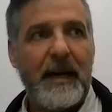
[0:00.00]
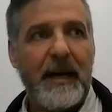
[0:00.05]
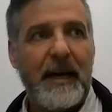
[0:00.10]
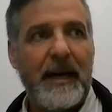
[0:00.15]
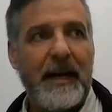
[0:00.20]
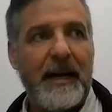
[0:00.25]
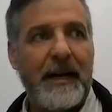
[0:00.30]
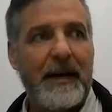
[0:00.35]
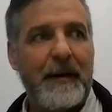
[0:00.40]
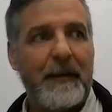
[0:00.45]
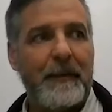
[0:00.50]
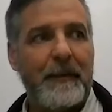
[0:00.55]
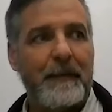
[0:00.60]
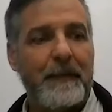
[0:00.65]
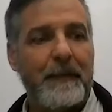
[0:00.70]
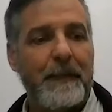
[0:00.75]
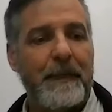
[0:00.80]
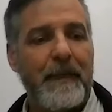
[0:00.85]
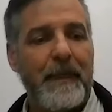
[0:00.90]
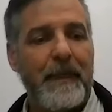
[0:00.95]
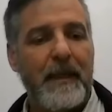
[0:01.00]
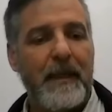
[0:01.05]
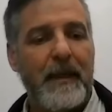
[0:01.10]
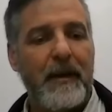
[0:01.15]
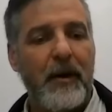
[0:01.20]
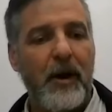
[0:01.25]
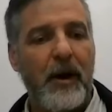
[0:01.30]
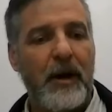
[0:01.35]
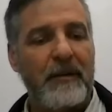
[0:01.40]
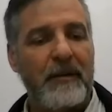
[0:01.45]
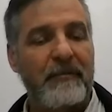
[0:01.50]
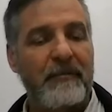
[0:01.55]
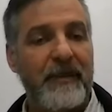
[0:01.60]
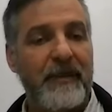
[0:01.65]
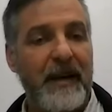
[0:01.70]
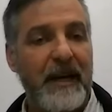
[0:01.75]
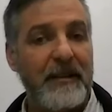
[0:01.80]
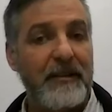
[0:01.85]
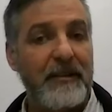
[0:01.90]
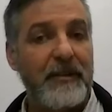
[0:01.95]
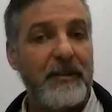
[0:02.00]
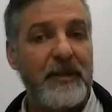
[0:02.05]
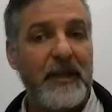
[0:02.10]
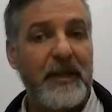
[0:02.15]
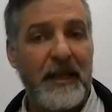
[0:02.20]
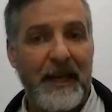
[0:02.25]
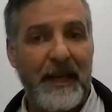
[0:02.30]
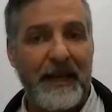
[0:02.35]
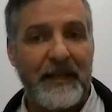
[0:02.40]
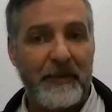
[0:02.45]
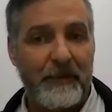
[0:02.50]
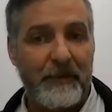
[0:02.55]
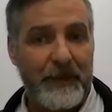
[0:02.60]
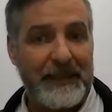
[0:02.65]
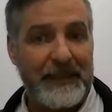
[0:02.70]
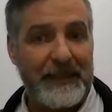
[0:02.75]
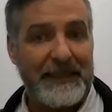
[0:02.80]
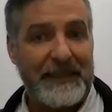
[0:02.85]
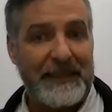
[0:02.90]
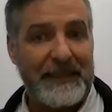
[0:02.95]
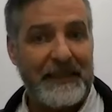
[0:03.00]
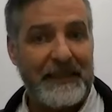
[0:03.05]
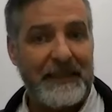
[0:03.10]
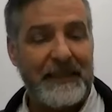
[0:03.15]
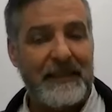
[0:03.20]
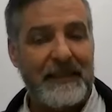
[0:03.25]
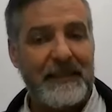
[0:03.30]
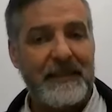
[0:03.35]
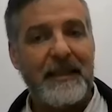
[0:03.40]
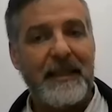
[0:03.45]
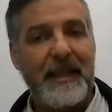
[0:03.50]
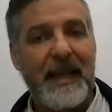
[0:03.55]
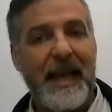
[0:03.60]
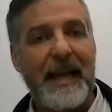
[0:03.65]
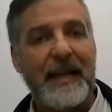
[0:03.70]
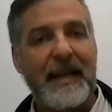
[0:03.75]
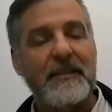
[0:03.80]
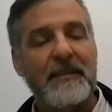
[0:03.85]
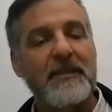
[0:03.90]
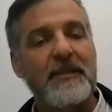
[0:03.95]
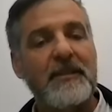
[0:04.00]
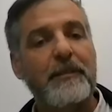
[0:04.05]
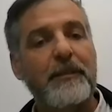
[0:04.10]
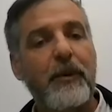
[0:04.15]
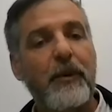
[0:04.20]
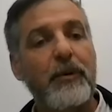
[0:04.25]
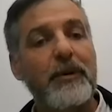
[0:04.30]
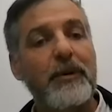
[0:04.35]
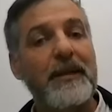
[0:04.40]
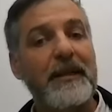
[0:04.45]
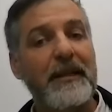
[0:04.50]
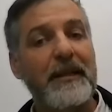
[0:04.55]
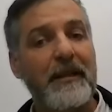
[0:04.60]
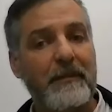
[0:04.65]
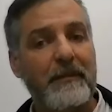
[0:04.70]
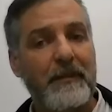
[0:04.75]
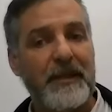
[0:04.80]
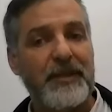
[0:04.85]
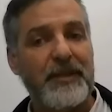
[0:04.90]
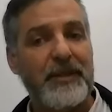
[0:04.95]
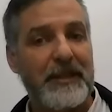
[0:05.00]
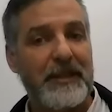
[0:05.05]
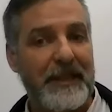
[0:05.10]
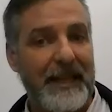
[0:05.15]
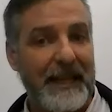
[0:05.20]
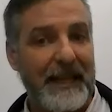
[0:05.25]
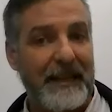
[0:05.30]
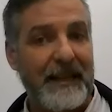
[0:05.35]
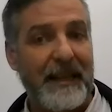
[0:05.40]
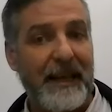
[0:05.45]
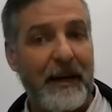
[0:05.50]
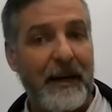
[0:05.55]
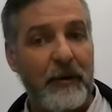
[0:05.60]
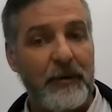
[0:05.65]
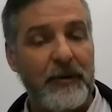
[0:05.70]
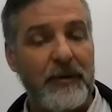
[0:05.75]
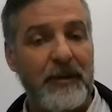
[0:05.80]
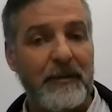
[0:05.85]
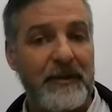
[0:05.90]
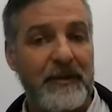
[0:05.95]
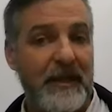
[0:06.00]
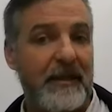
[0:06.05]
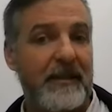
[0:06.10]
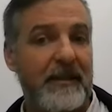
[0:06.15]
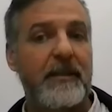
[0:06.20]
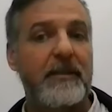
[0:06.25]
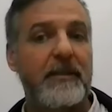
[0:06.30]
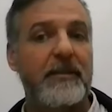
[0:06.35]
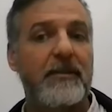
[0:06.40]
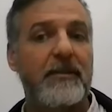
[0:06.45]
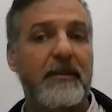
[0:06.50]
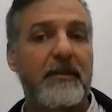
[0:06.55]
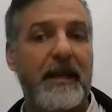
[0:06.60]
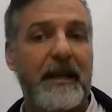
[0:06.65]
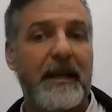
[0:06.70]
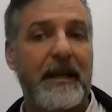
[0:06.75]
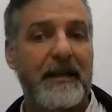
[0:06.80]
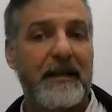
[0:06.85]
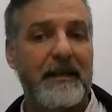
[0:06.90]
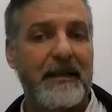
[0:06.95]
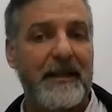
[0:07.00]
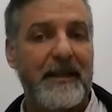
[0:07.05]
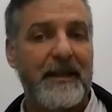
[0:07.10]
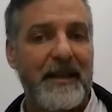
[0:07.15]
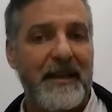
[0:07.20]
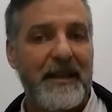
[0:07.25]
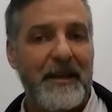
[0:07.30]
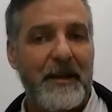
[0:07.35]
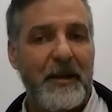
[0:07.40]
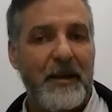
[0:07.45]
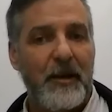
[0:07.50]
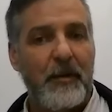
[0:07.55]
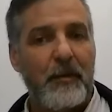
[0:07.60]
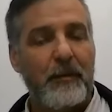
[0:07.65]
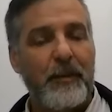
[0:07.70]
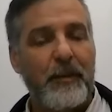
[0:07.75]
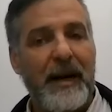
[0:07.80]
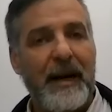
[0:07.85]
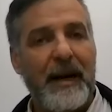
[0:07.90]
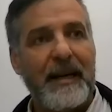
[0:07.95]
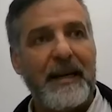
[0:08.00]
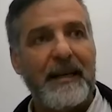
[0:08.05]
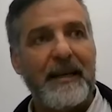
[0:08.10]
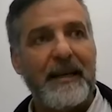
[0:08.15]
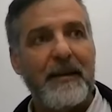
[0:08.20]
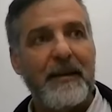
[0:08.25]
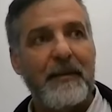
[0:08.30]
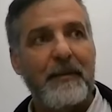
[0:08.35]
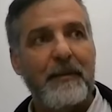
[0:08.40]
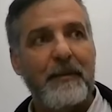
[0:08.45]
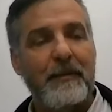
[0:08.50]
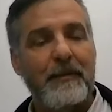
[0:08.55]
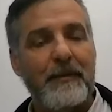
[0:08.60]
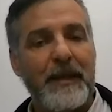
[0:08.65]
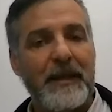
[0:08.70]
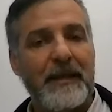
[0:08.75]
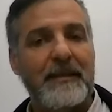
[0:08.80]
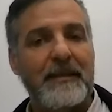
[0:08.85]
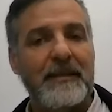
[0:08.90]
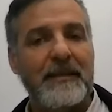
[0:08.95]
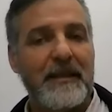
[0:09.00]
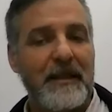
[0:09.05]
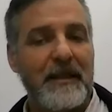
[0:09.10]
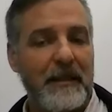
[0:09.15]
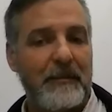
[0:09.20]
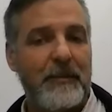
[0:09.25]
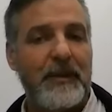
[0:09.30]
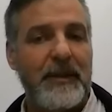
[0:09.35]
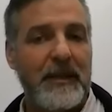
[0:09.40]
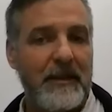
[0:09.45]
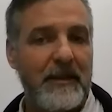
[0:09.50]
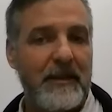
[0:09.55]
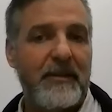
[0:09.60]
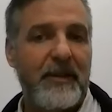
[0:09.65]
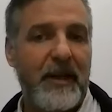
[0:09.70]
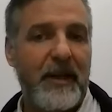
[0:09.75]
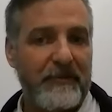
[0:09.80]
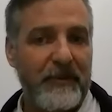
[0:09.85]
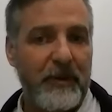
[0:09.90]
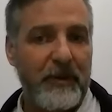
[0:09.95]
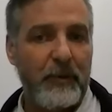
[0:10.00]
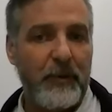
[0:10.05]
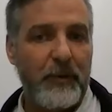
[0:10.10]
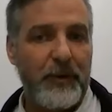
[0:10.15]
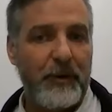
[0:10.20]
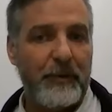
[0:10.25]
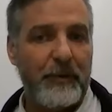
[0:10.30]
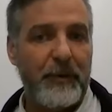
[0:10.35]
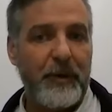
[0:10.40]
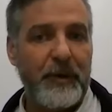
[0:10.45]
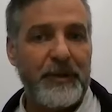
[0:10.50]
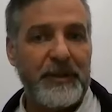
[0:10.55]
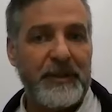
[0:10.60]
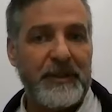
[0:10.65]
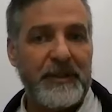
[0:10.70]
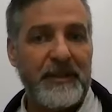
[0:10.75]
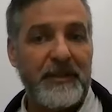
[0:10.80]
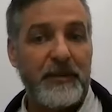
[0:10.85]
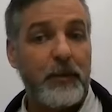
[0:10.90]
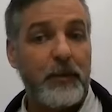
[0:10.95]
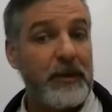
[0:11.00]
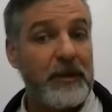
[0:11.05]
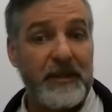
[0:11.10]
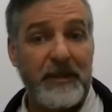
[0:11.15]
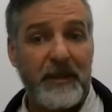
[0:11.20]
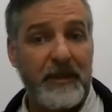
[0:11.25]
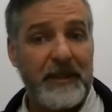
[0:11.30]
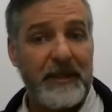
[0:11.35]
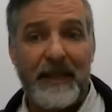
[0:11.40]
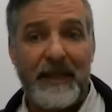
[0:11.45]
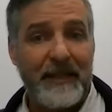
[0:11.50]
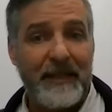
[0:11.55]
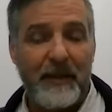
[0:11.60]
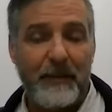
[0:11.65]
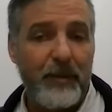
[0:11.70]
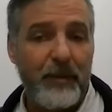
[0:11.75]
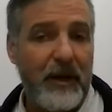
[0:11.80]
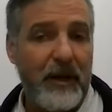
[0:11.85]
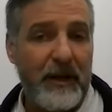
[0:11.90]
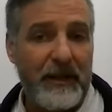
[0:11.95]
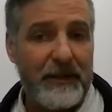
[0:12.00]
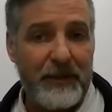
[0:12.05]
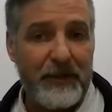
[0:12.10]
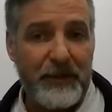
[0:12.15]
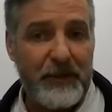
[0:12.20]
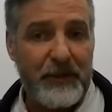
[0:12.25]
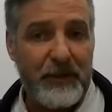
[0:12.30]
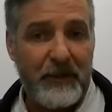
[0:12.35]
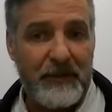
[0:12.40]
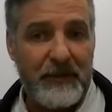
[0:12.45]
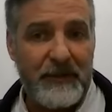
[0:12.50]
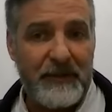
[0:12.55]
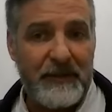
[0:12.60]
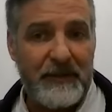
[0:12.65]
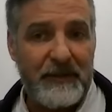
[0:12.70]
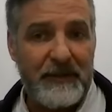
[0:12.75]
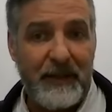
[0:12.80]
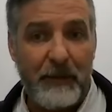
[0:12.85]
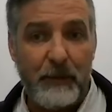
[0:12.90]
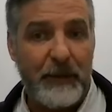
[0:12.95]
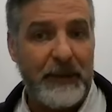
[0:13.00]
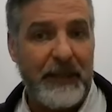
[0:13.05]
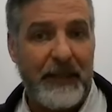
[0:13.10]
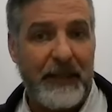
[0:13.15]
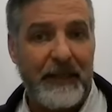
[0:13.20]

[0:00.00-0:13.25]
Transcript: on values-aligned businesses and supporting the mission and the outcomes that they're creating by being deliberate and thoughtful with our purchases. We're still getting the product or service that we need.